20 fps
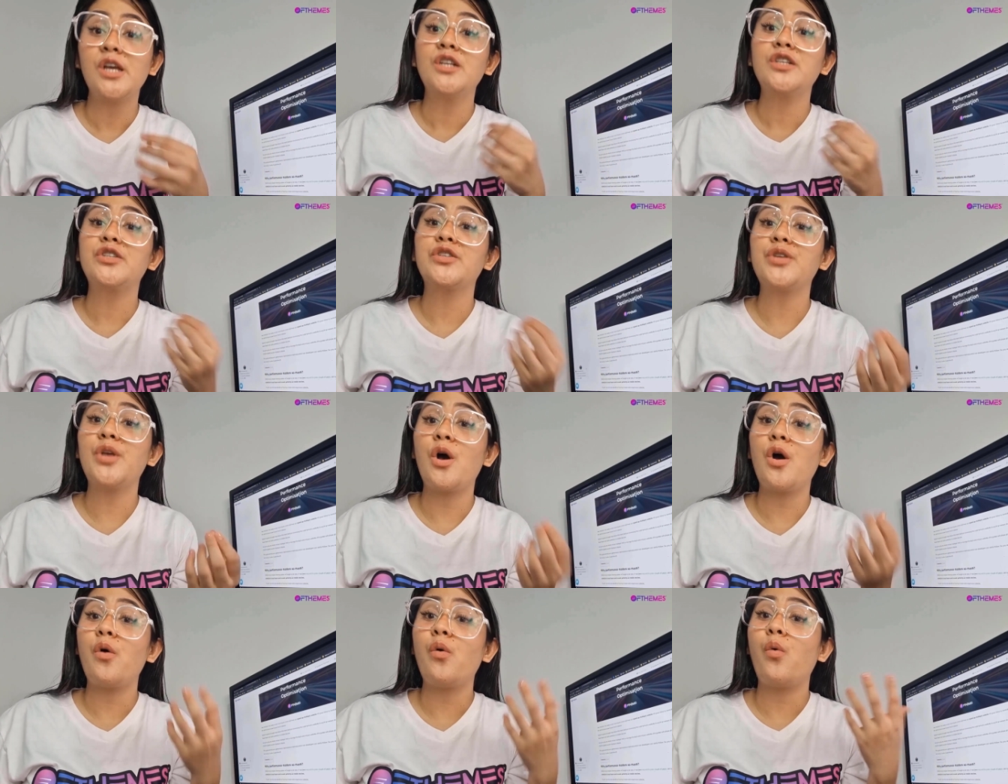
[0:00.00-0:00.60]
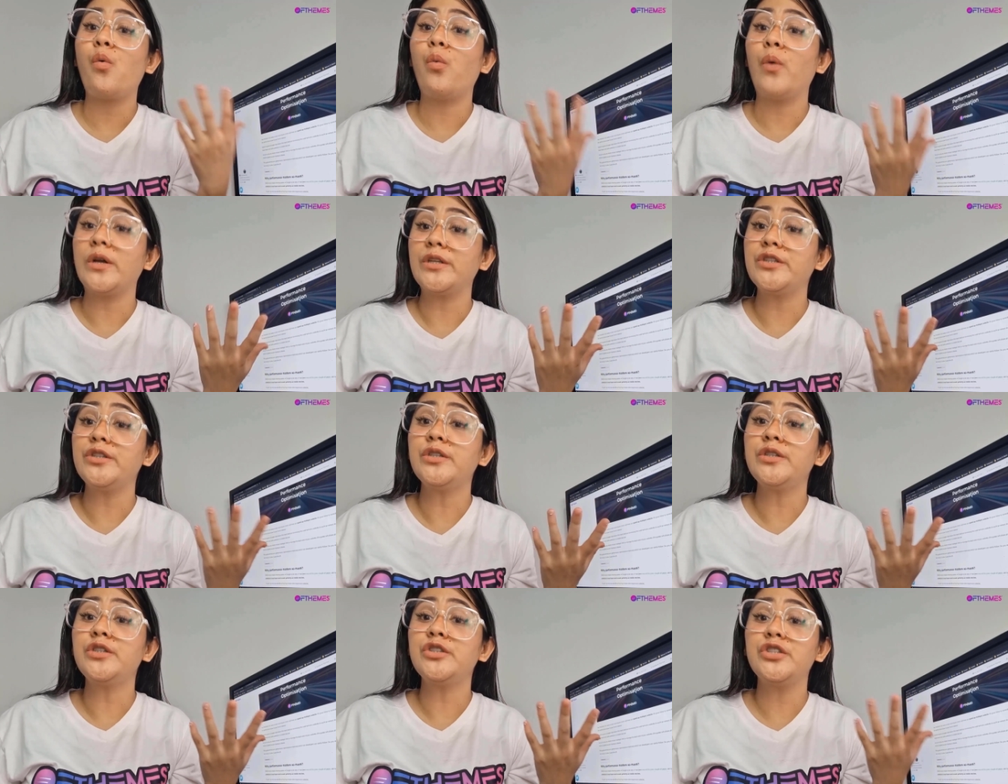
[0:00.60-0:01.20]
So
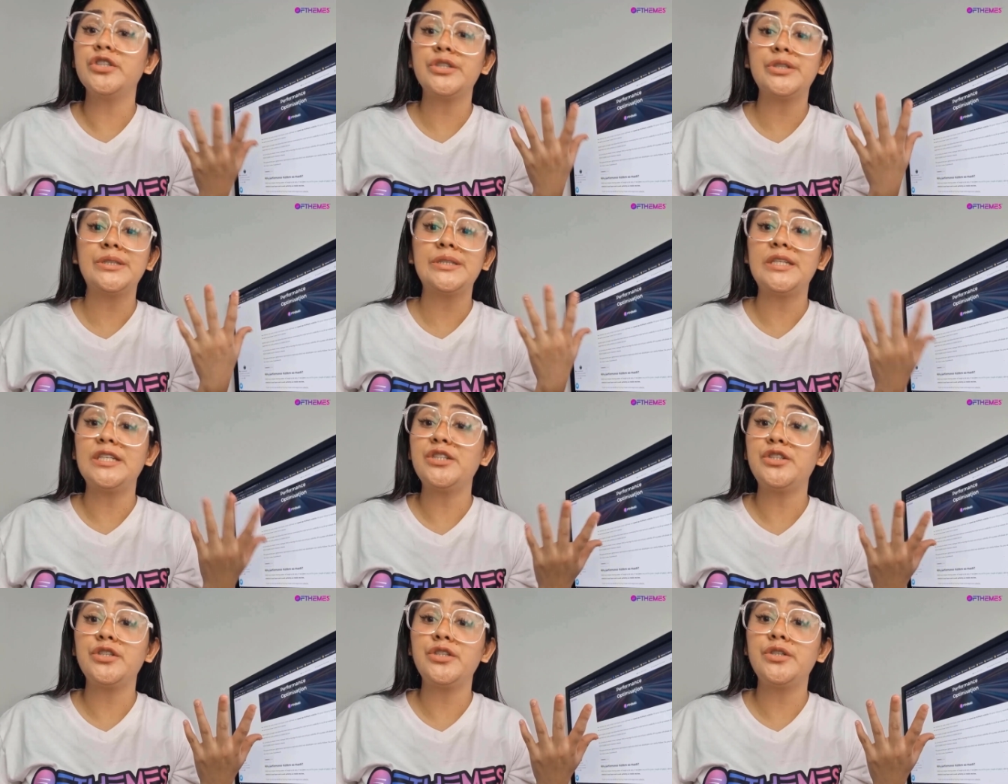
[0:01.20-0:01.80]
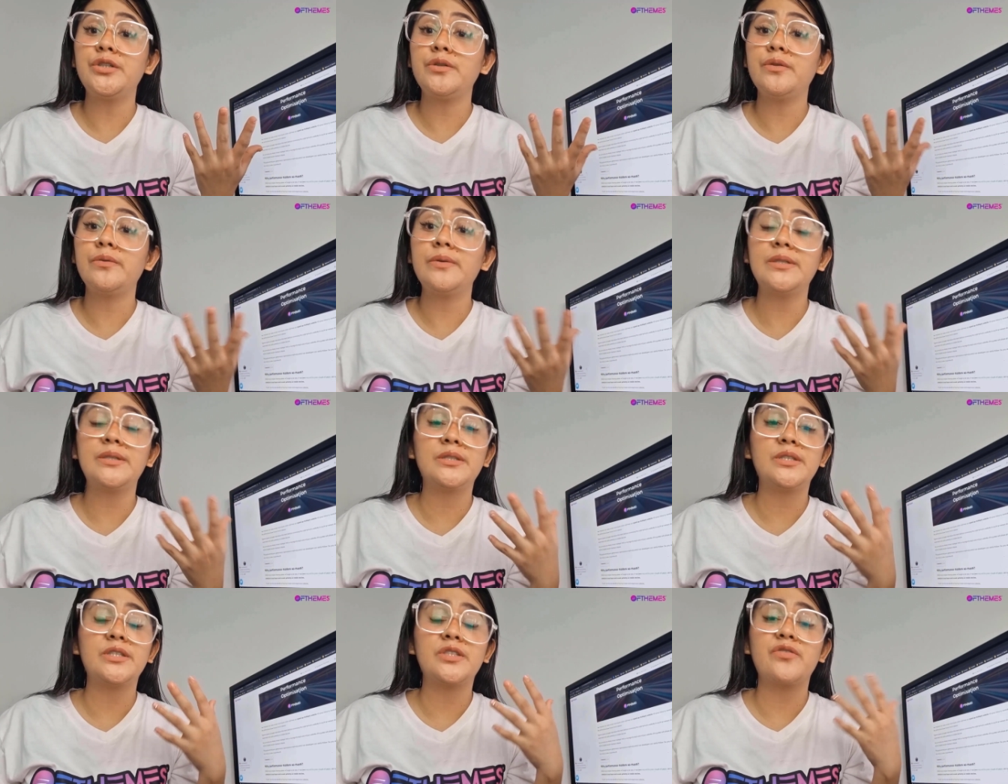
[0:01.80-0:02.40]
what you just need to do
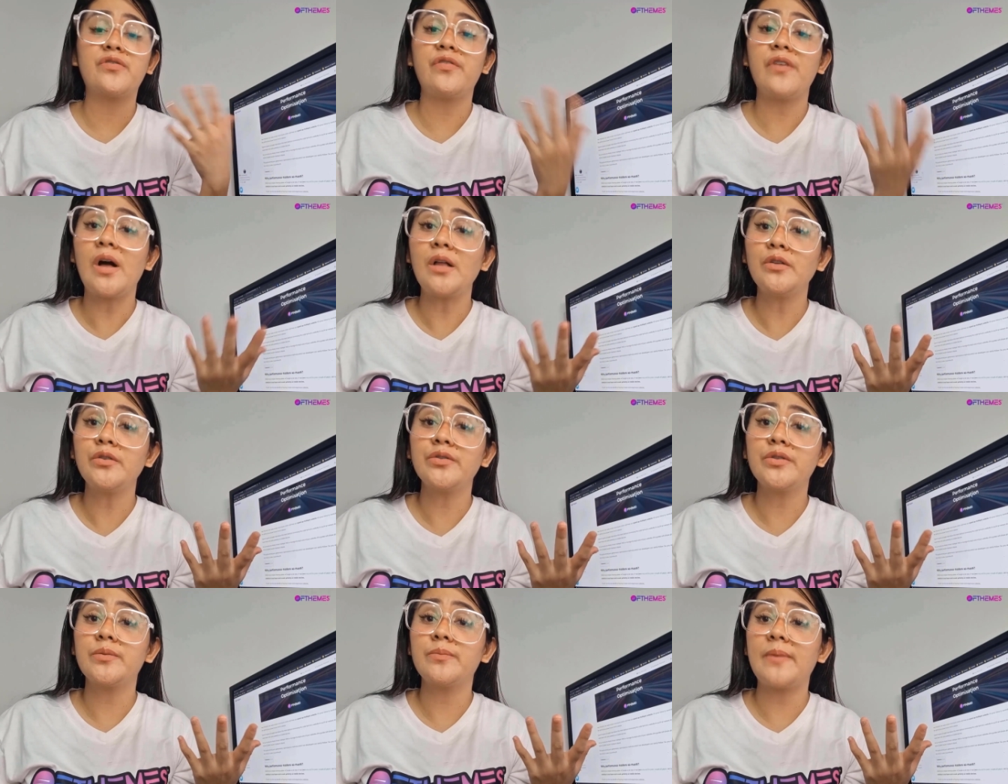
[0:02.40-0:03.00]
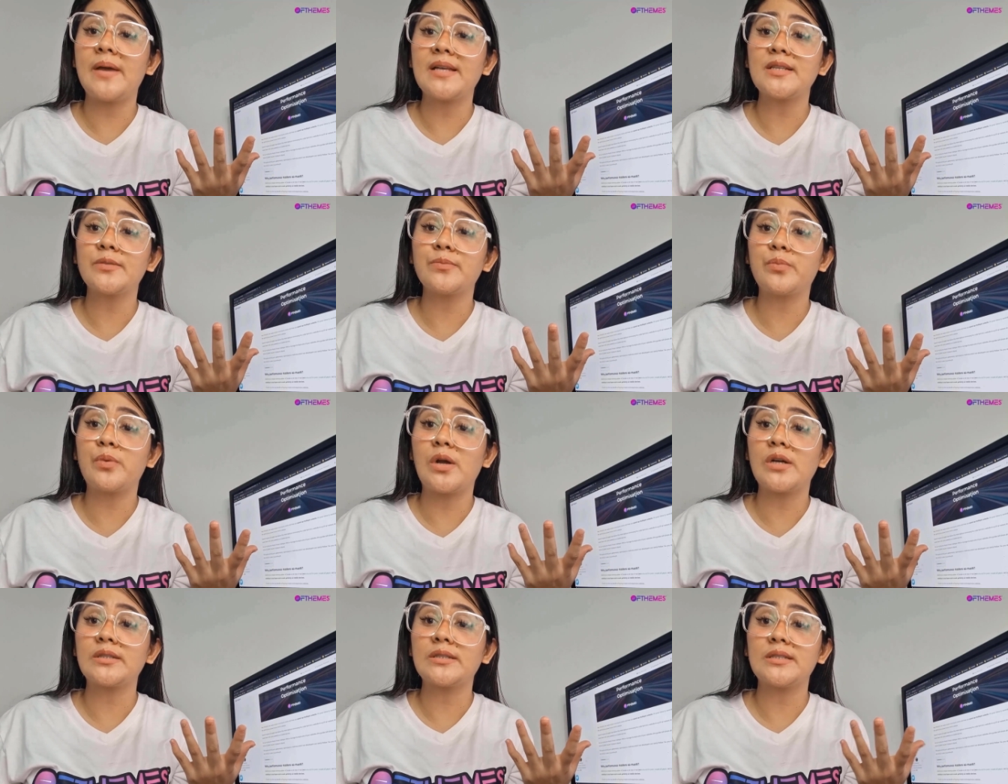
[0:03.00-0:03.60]
is just follow the
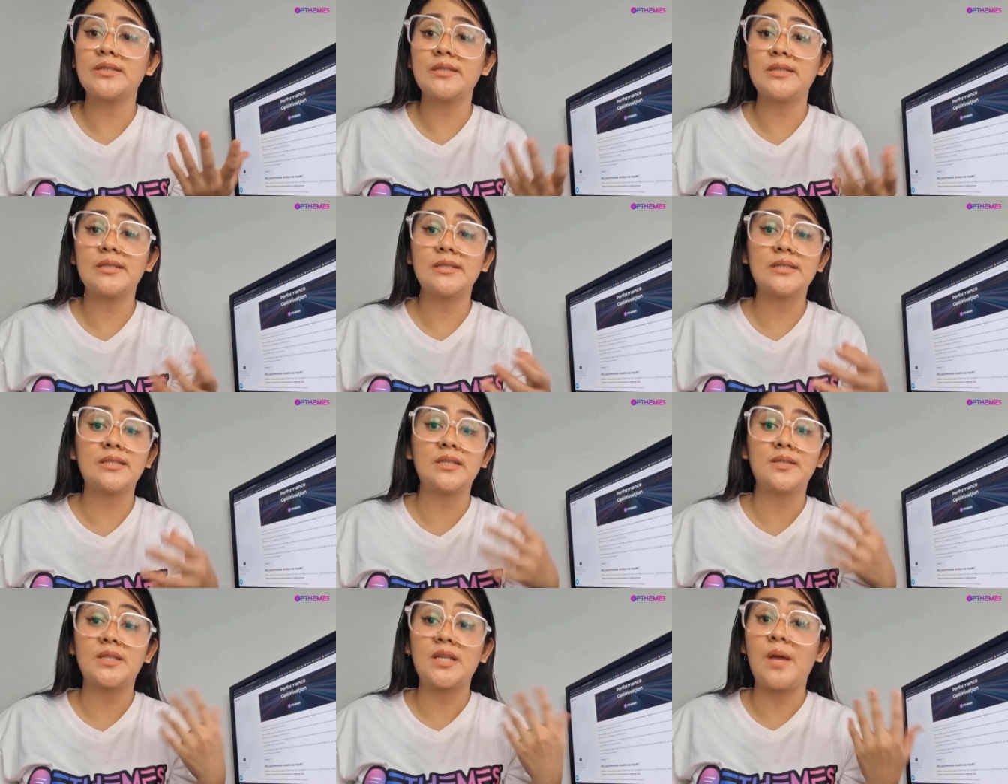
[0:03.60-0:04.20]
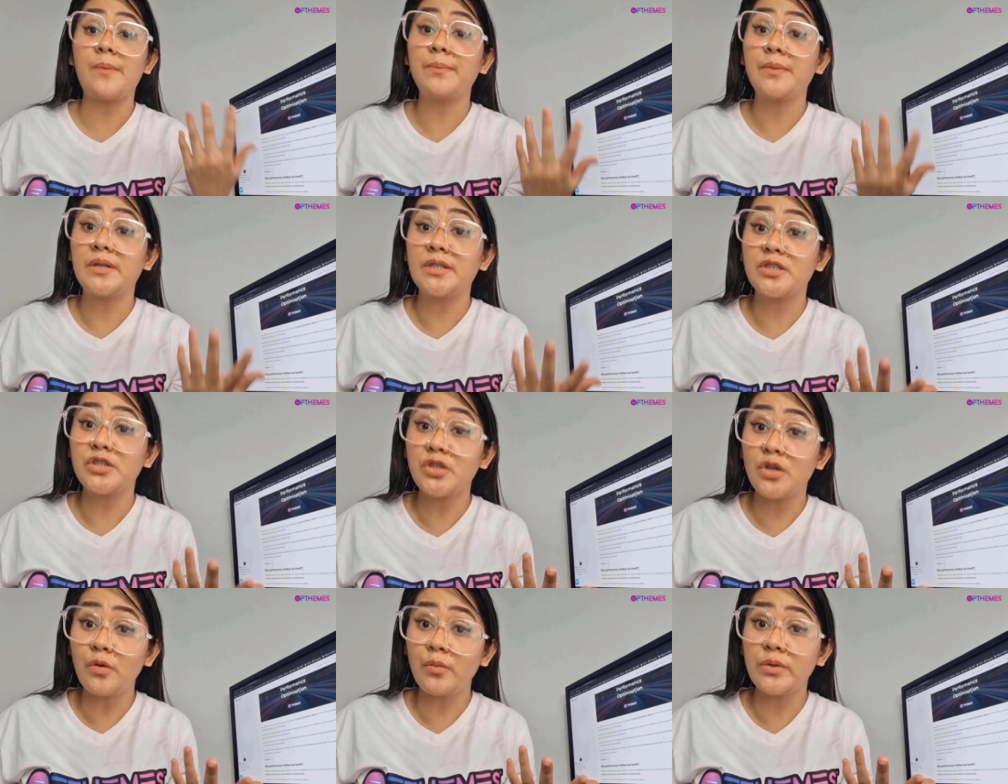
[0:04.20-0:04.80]
best practices that I'm going
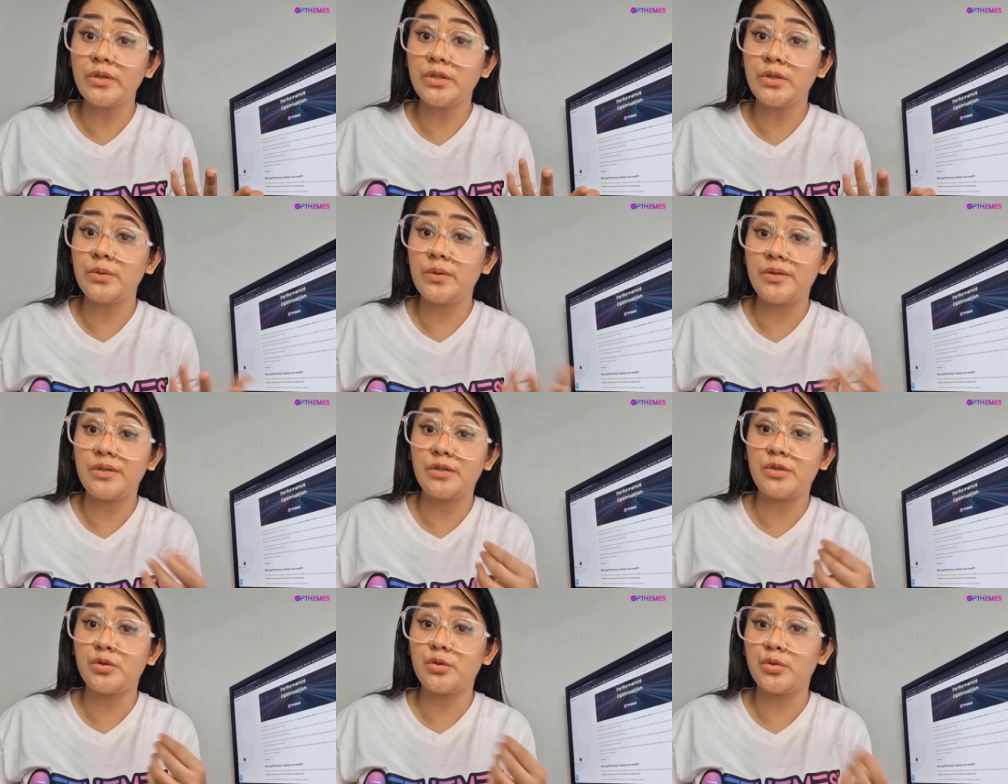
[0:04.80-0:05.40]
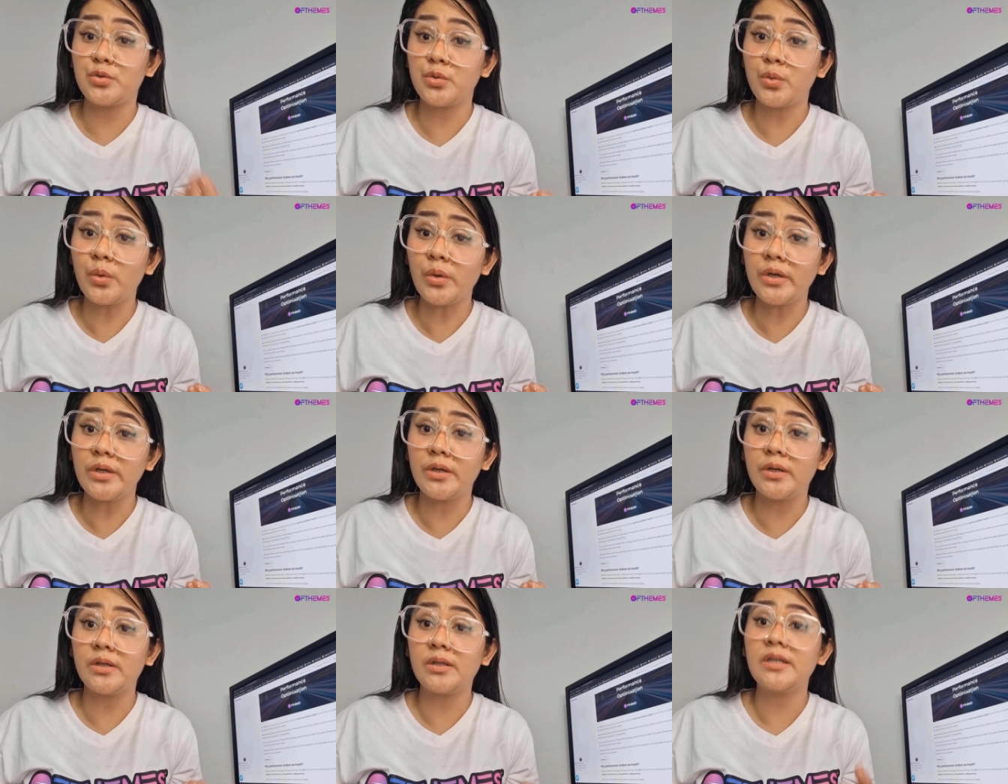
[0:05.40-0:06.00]
to show with you in the
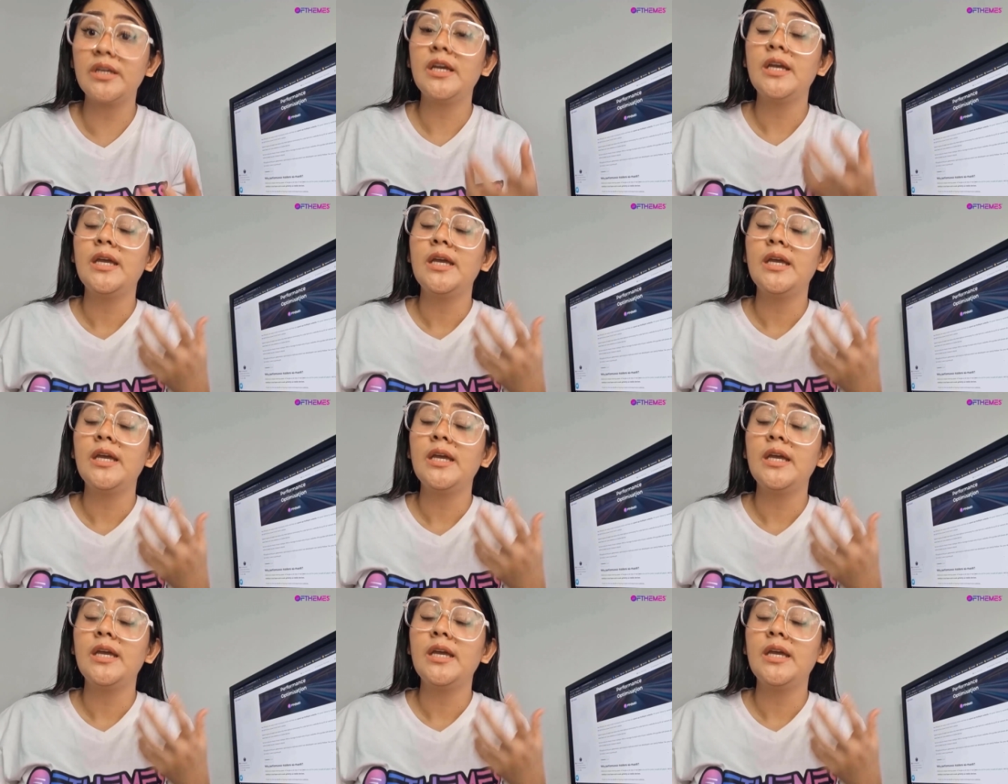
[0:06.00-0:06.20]
tutorial